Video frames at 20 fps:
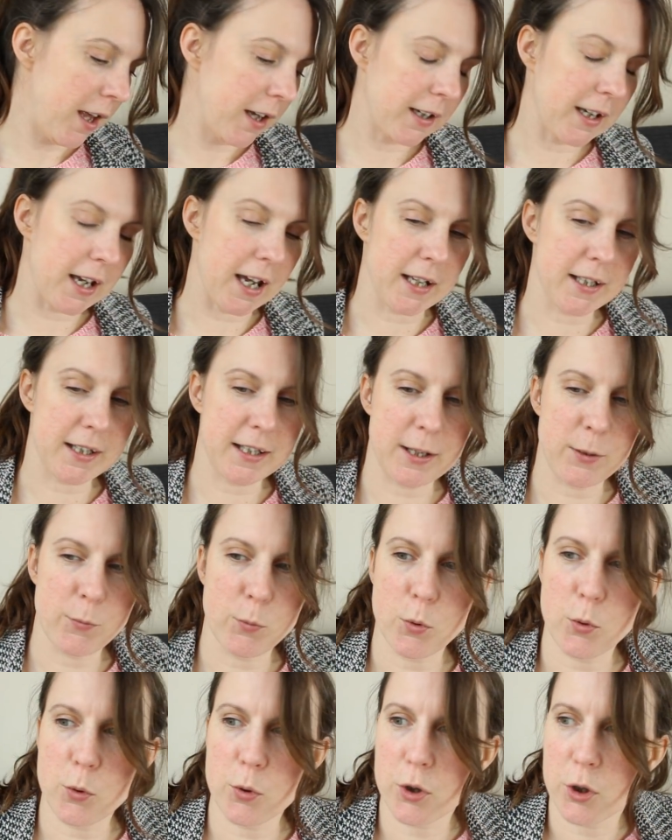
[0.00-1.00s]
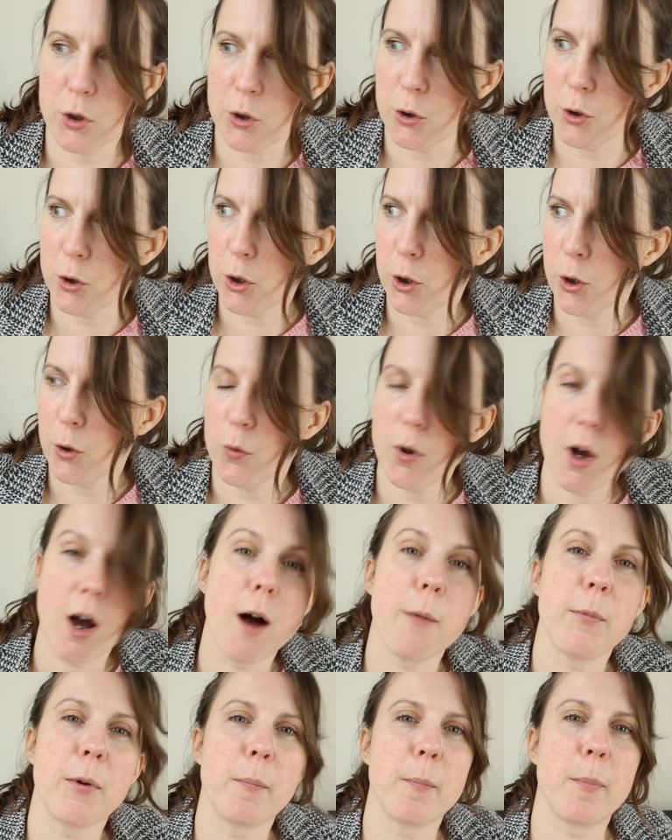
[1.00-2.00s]
Cassie Ward's new
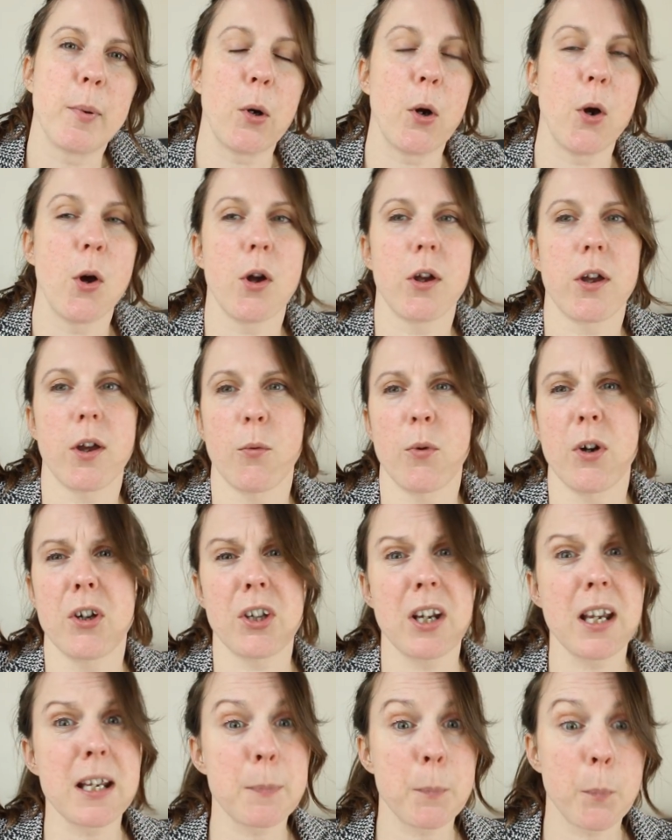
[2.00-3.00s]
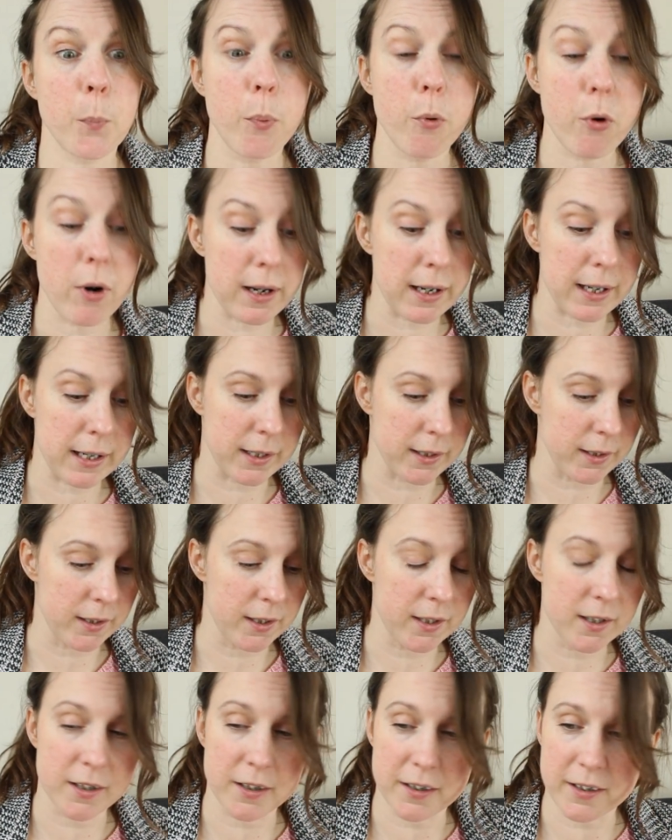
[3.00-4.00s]
garment book, which is
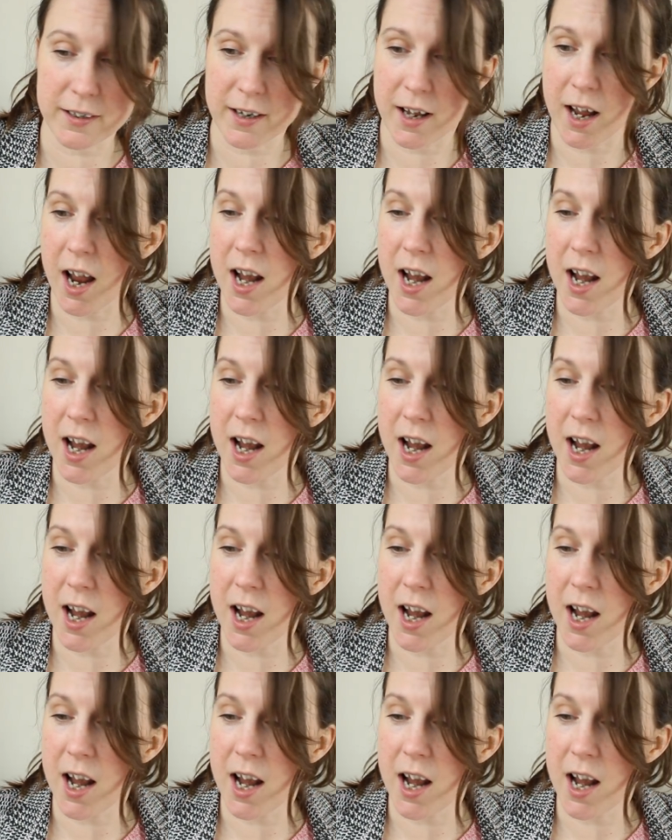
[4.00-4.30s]
brilliant,